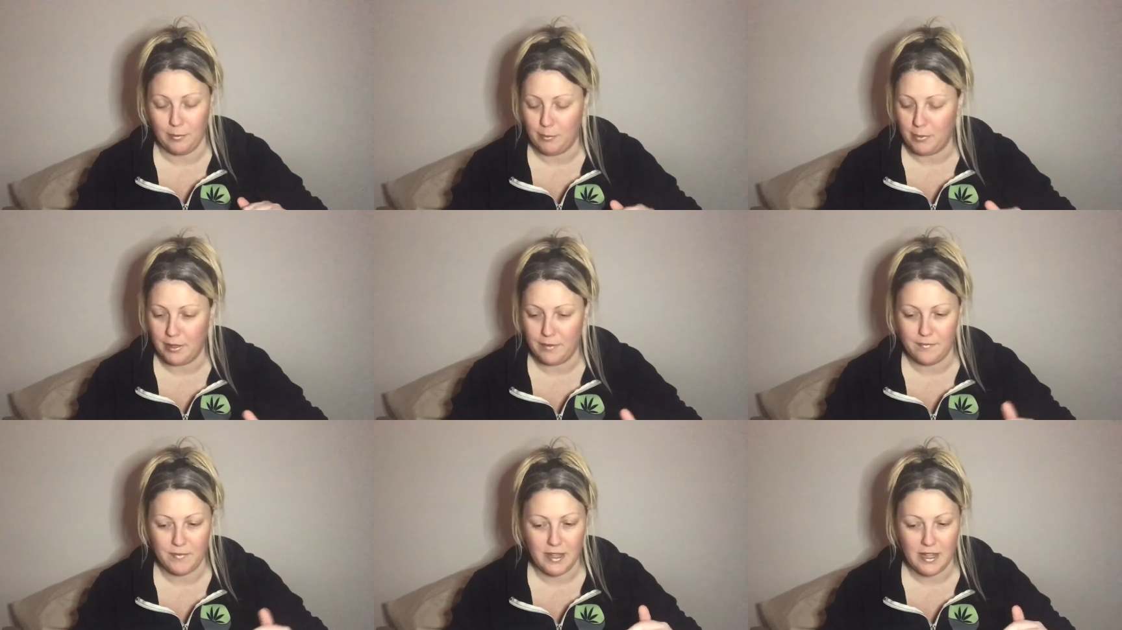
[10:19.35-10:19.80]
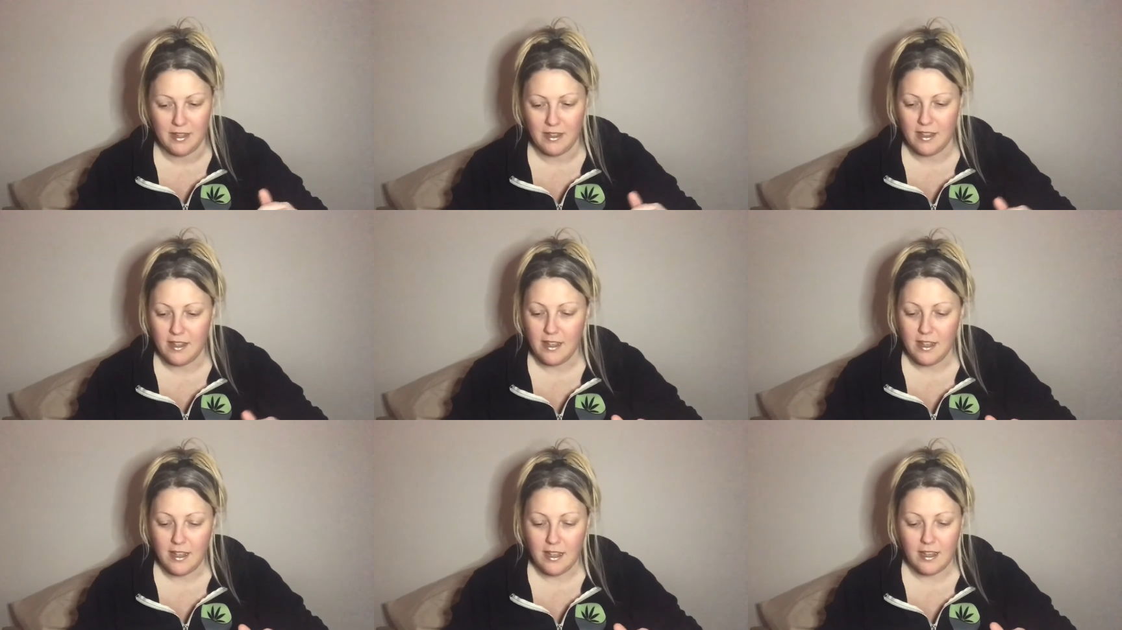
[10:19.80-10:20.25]
But
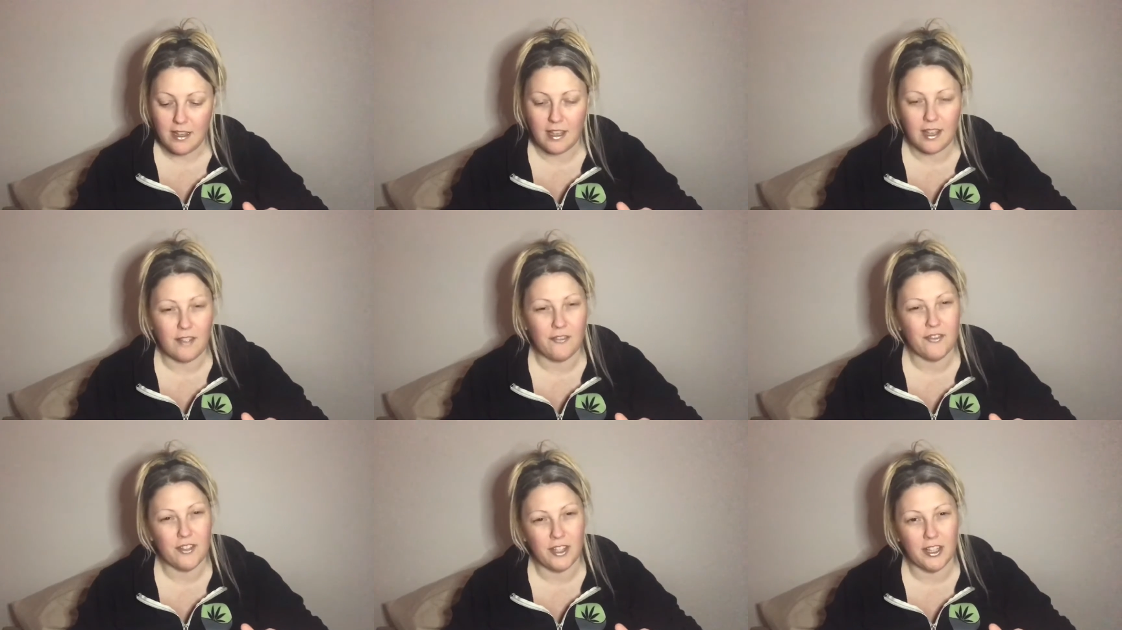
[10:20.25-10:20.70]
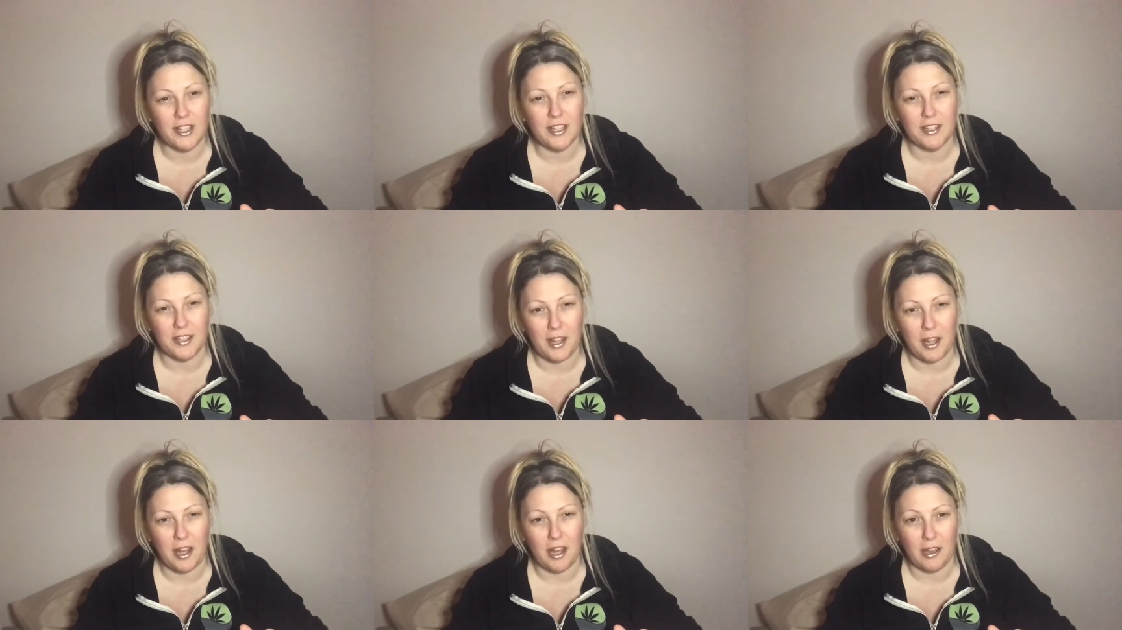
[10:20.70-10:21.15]
yeah, I'm feeling
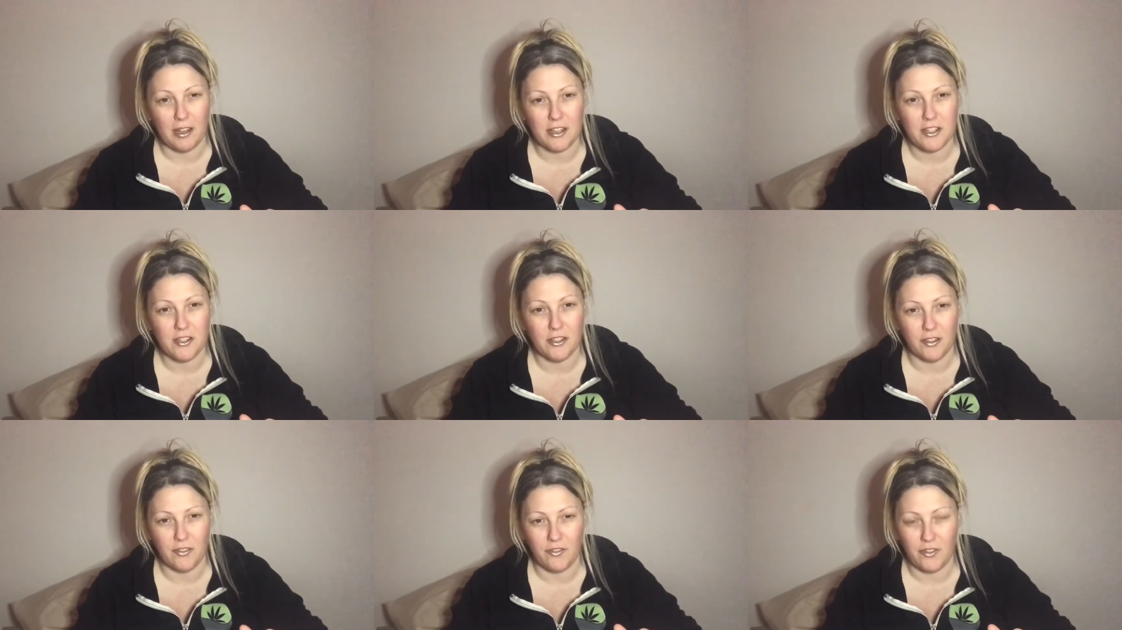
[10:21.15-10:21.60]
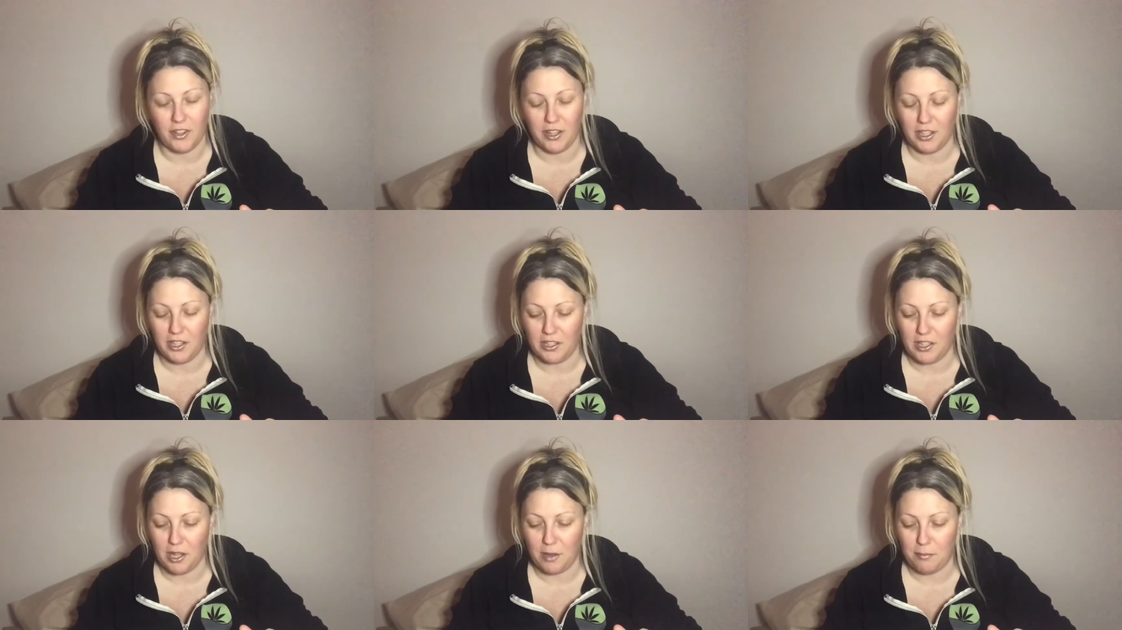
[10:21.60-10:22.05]
a lot, actually
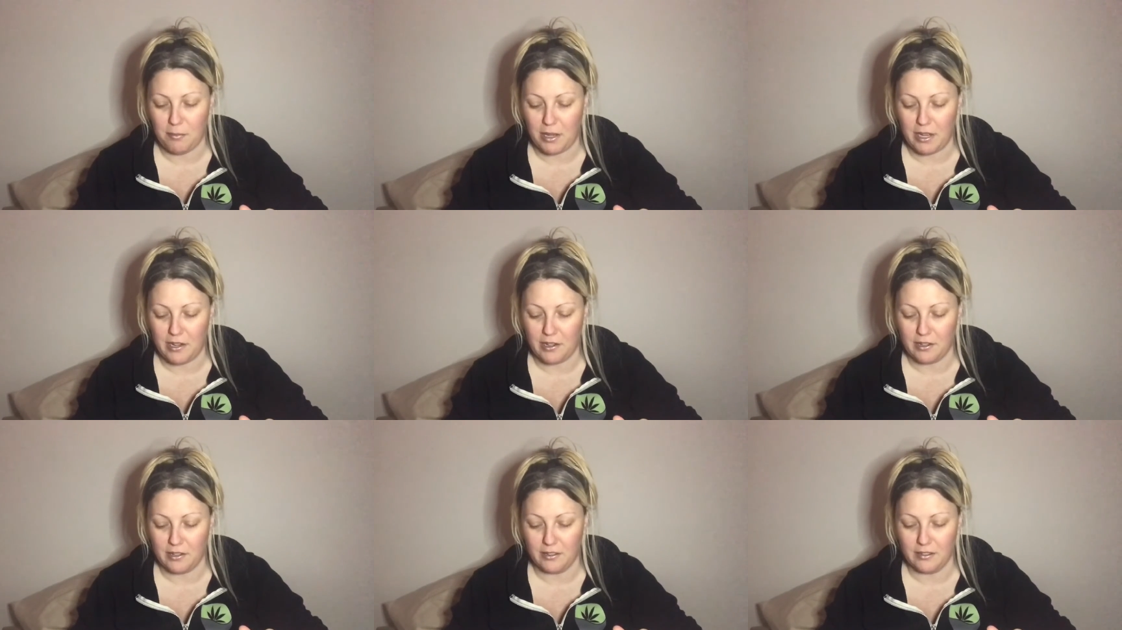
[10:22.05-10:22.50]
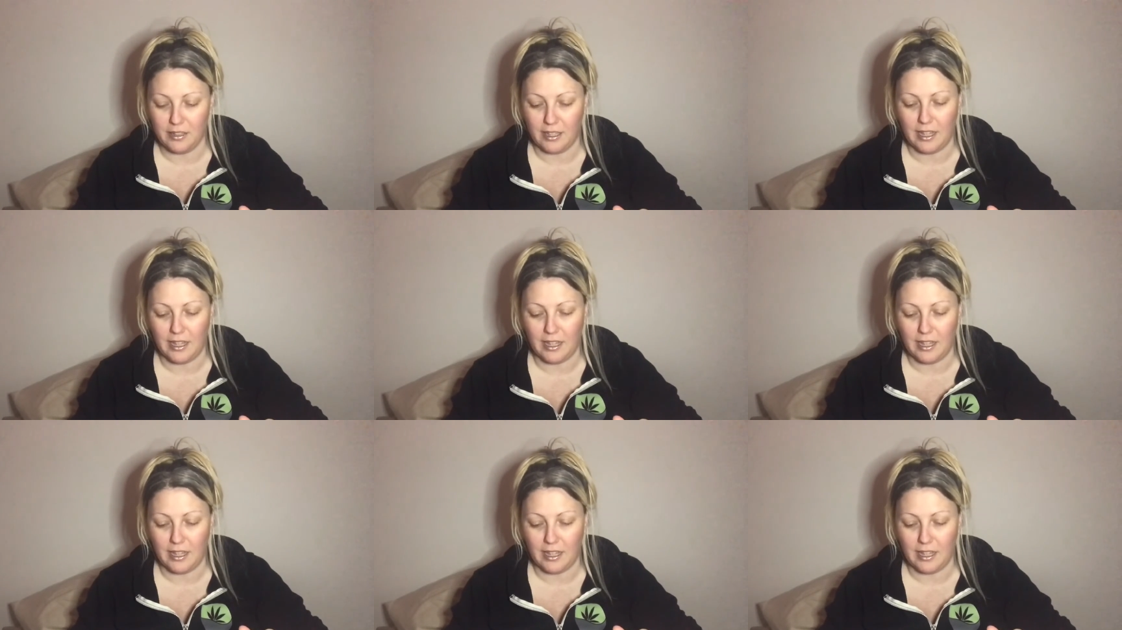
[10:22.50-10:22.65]
feeling a lot better.